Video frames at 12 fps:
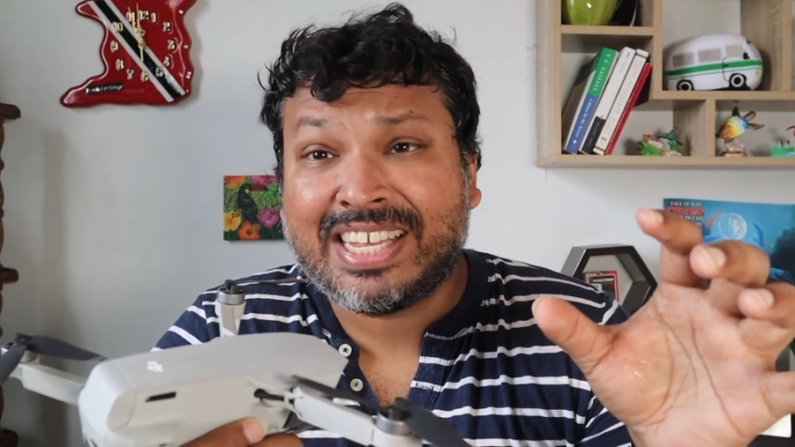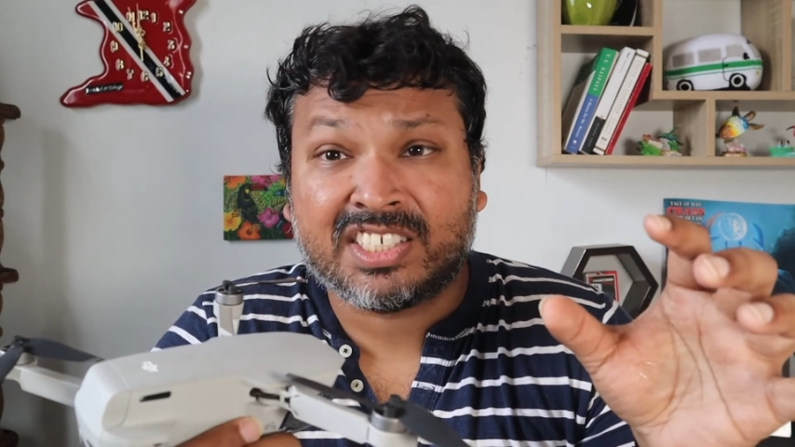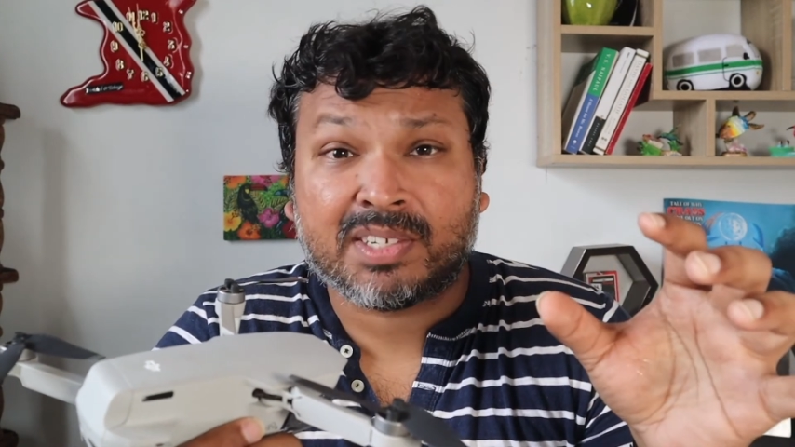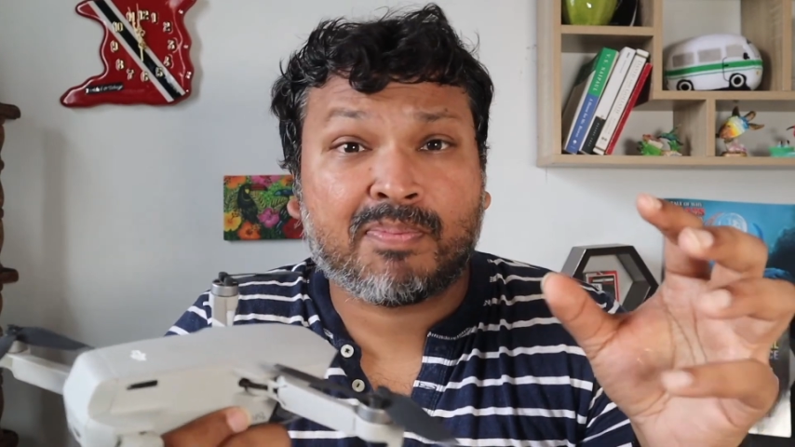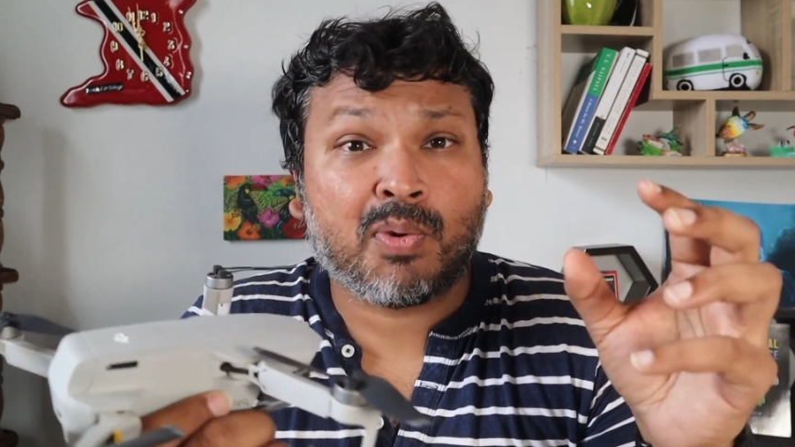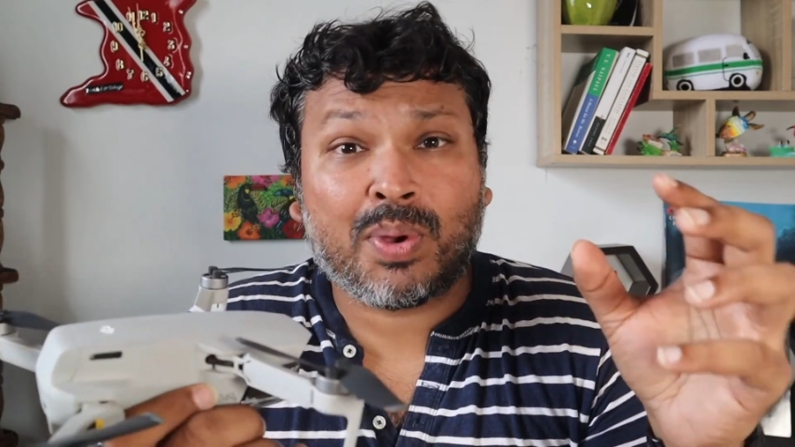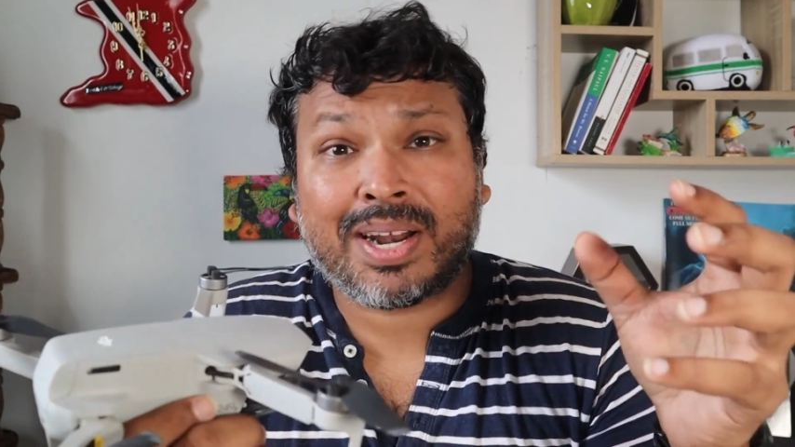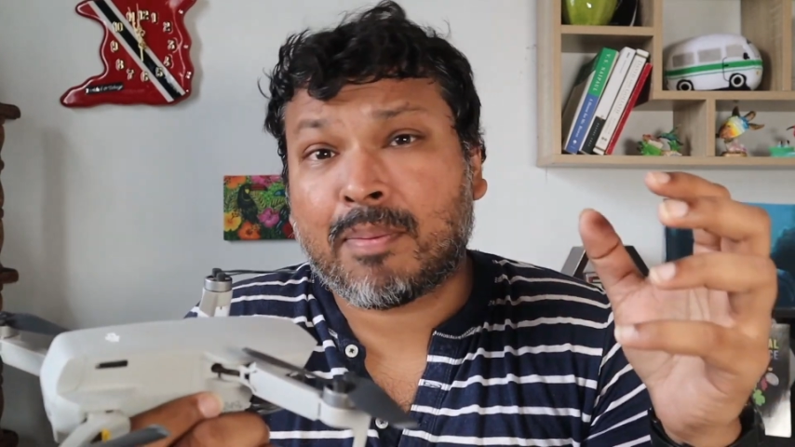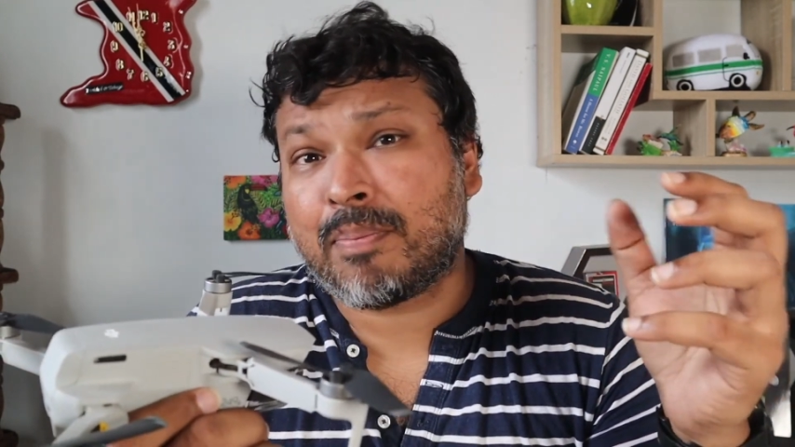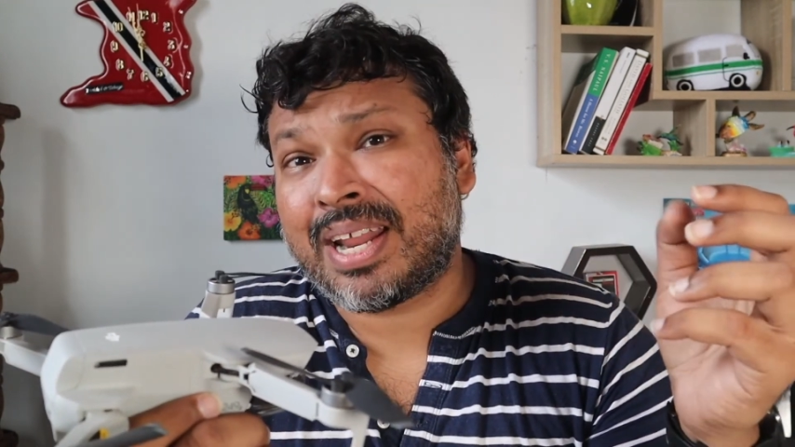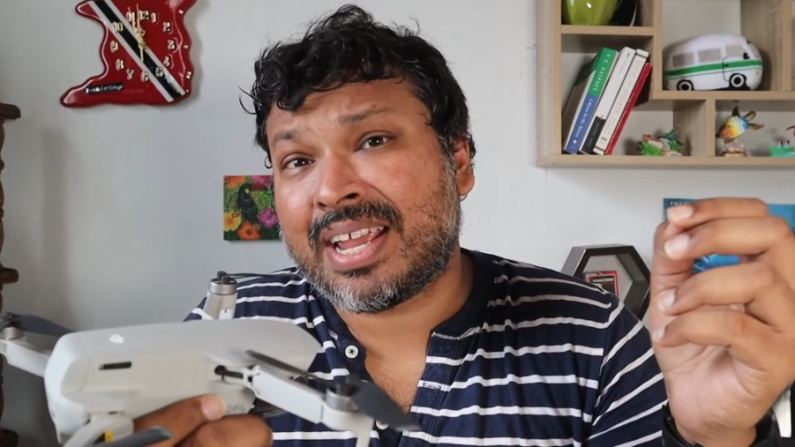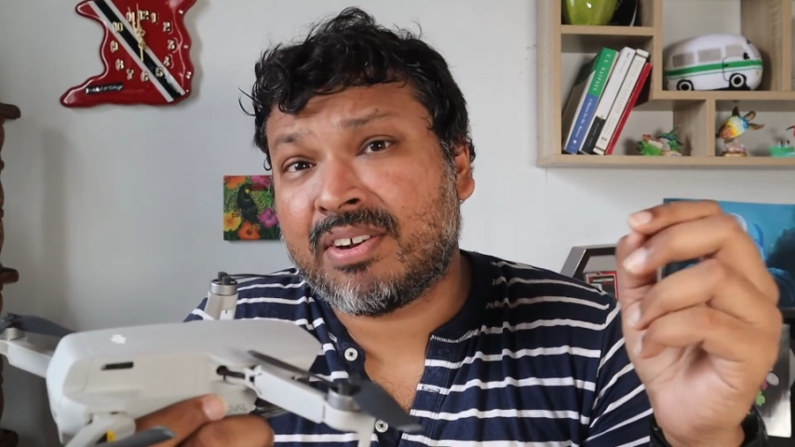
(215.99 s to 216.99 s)
ease up when
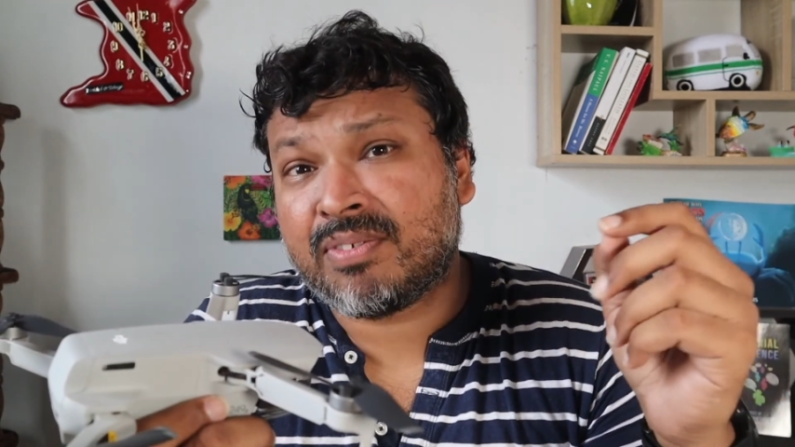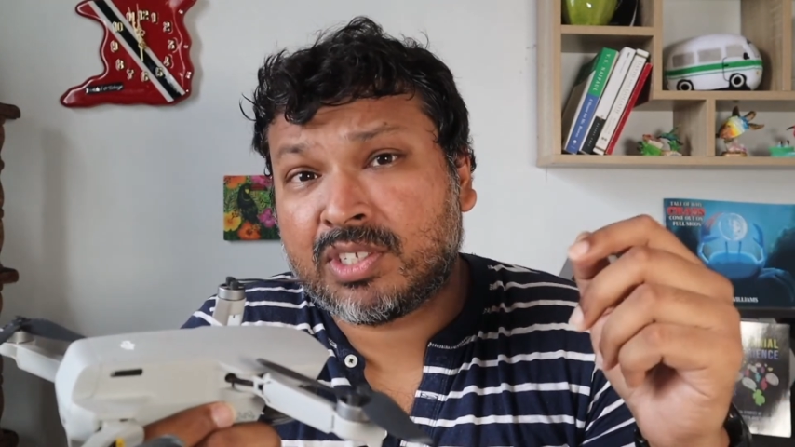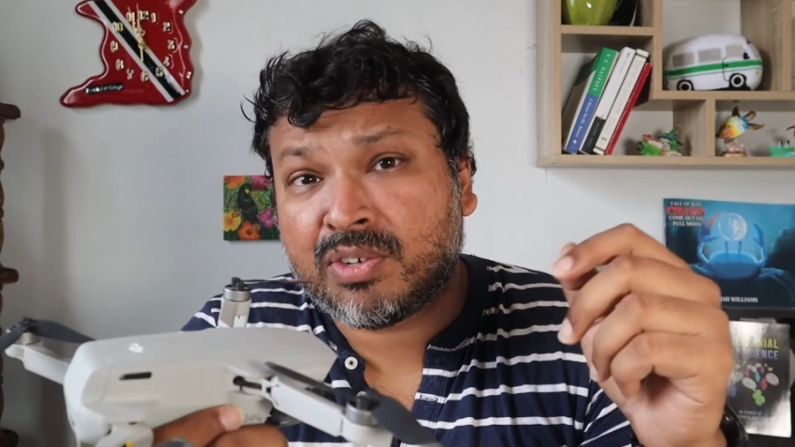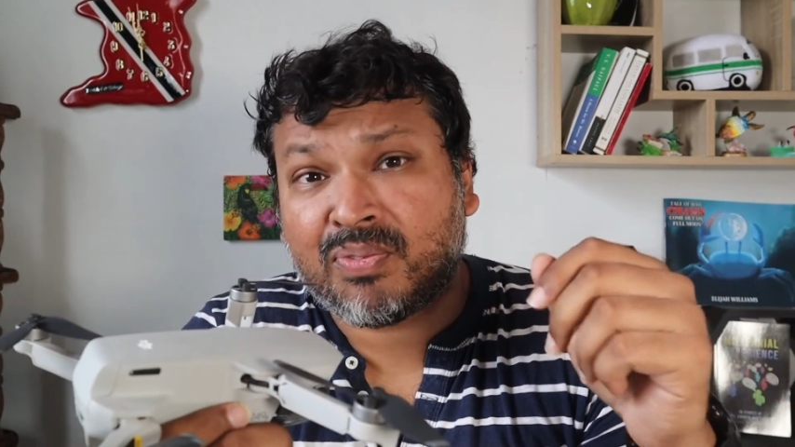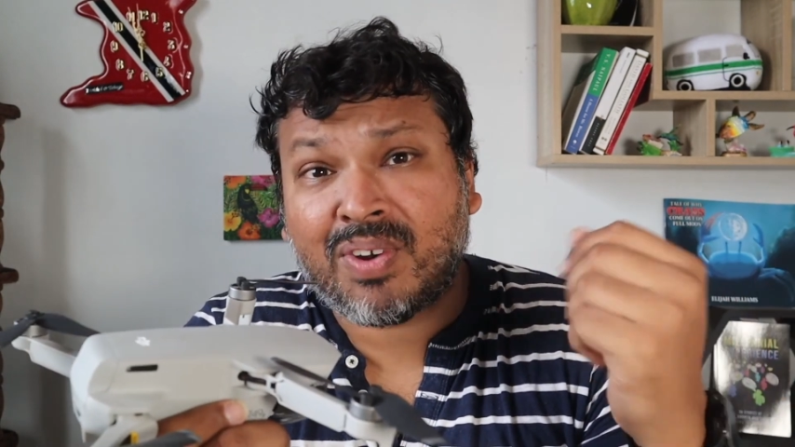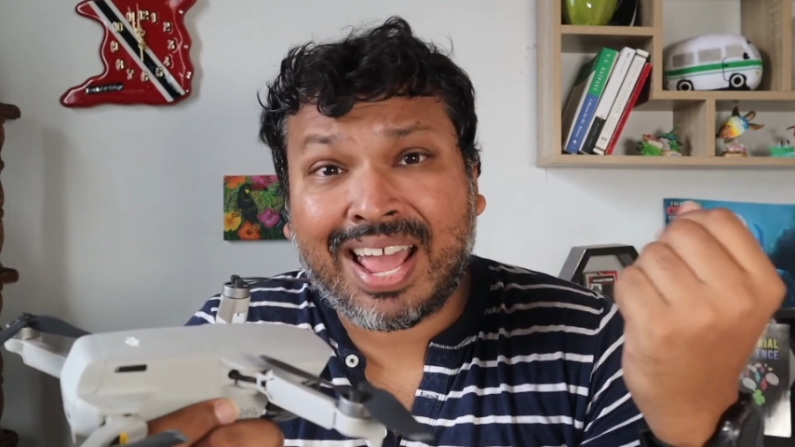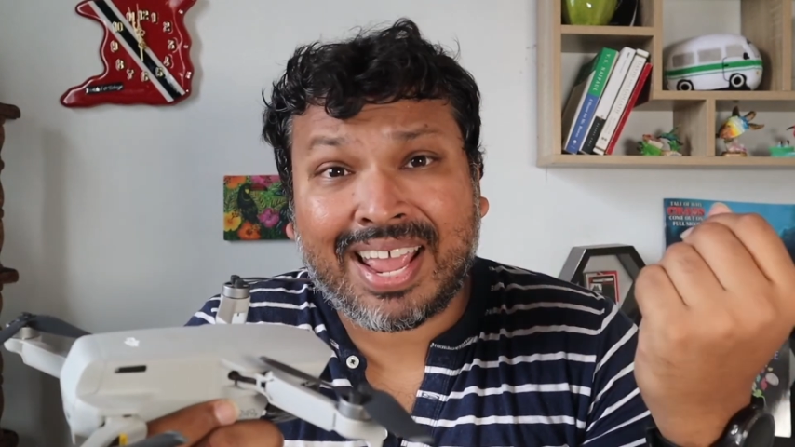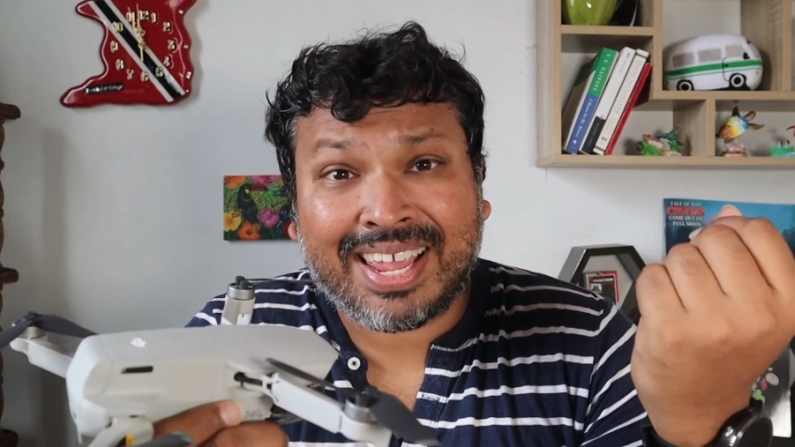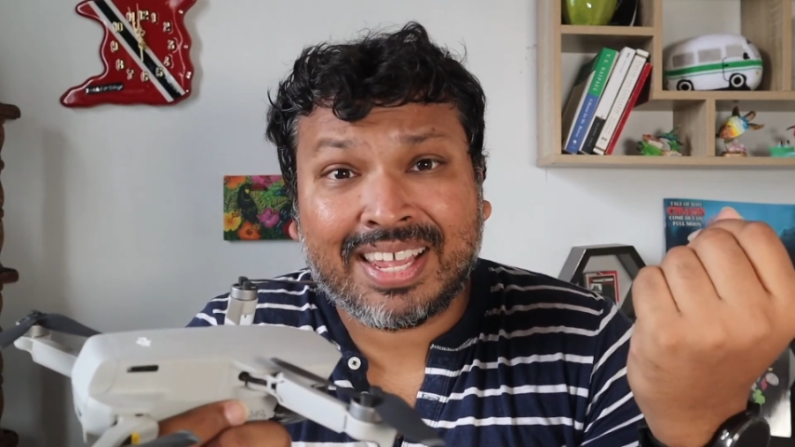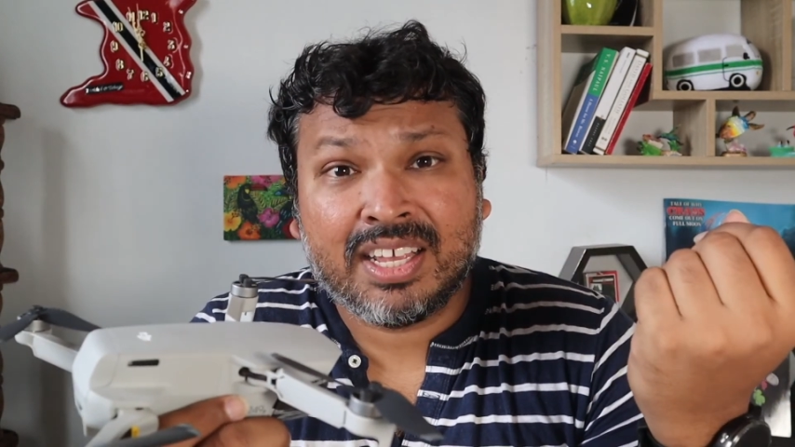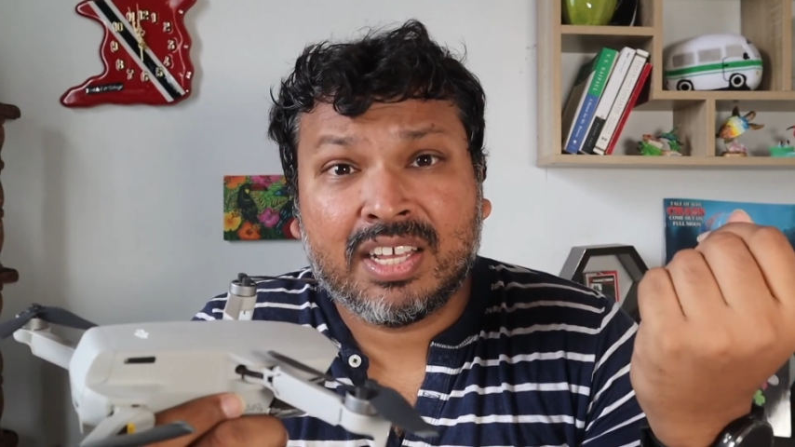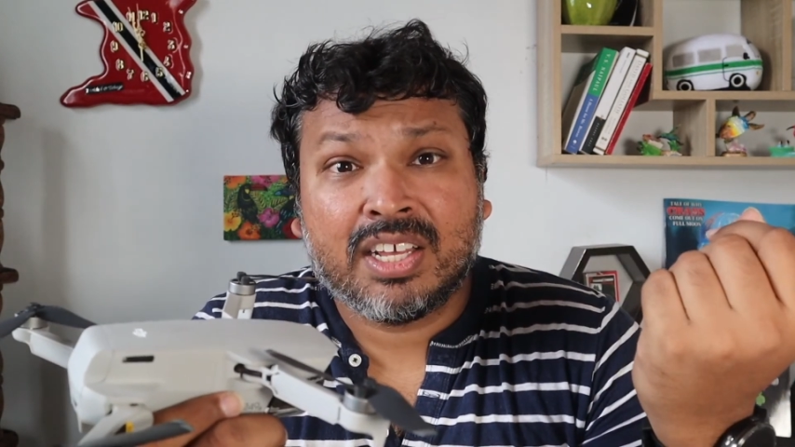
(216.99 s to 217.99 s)
I'm applying to fly